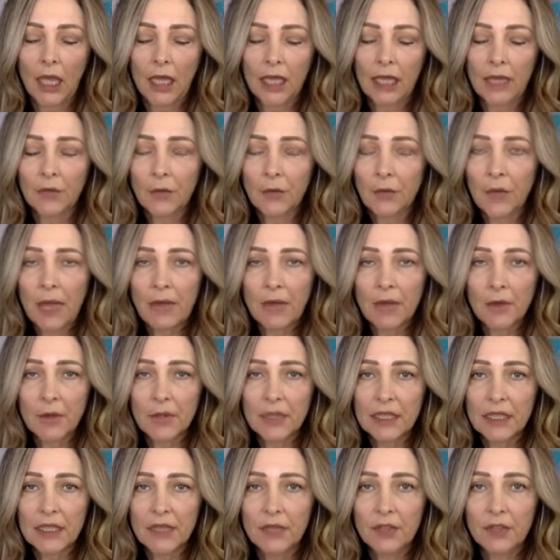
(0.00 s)
If you haven't
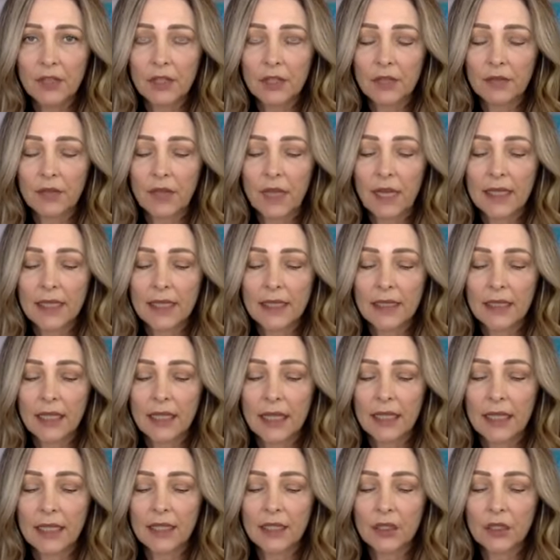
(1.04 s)
received your device
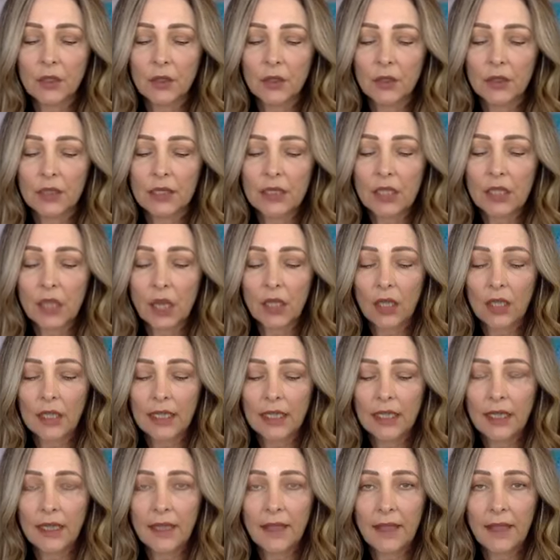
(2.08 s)
and school is starting,